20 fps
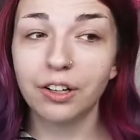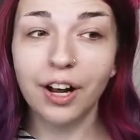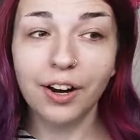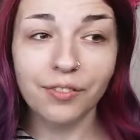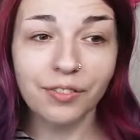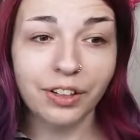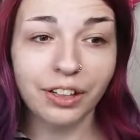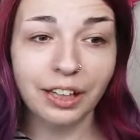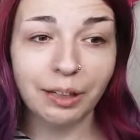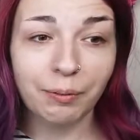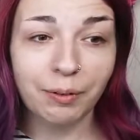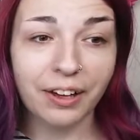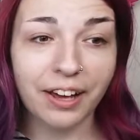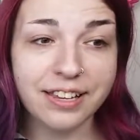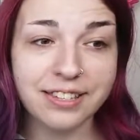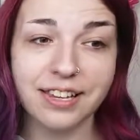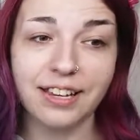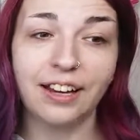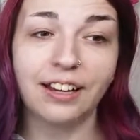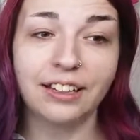Not really
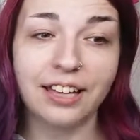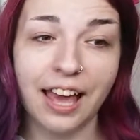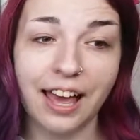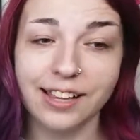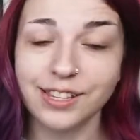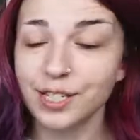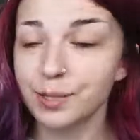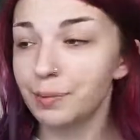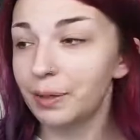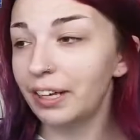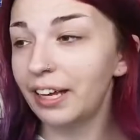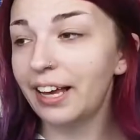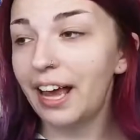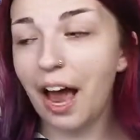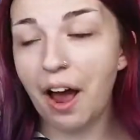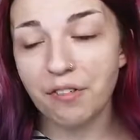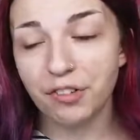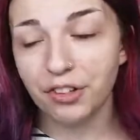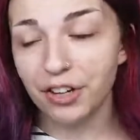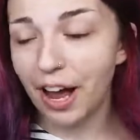because I got cancer, but like
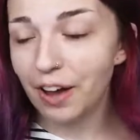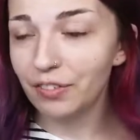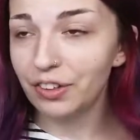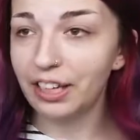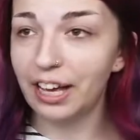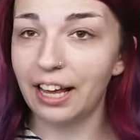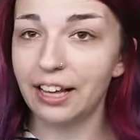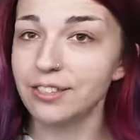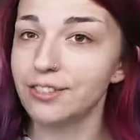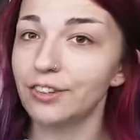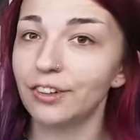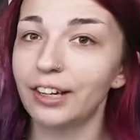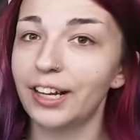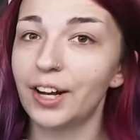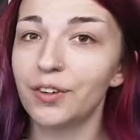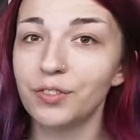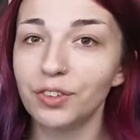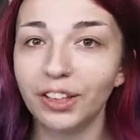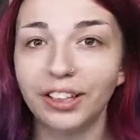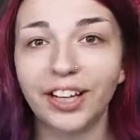after having cancer, like
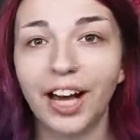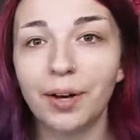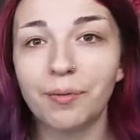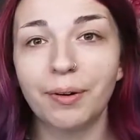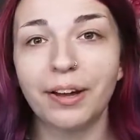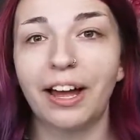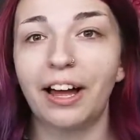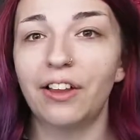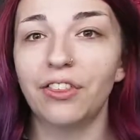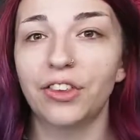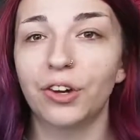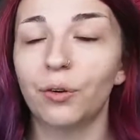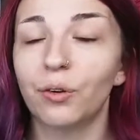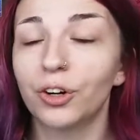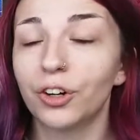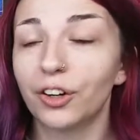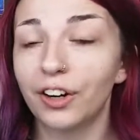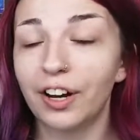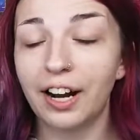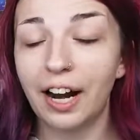I really got my health in
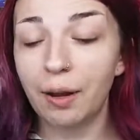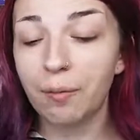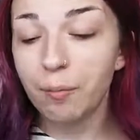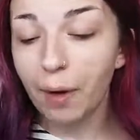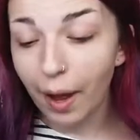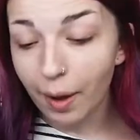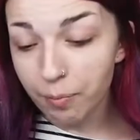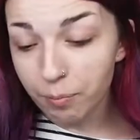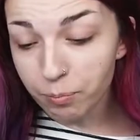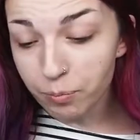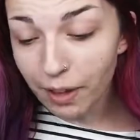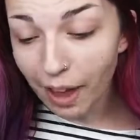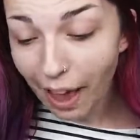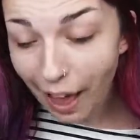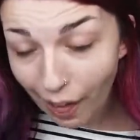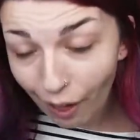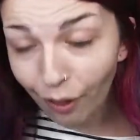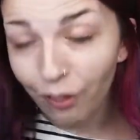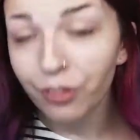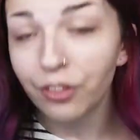order, and I'm
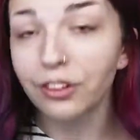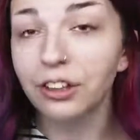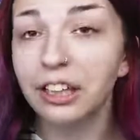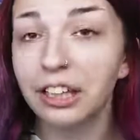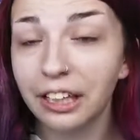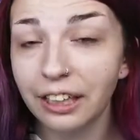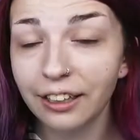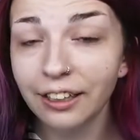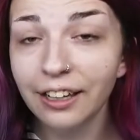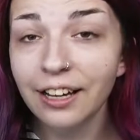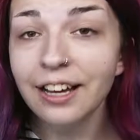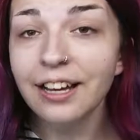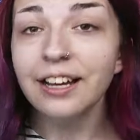healthily,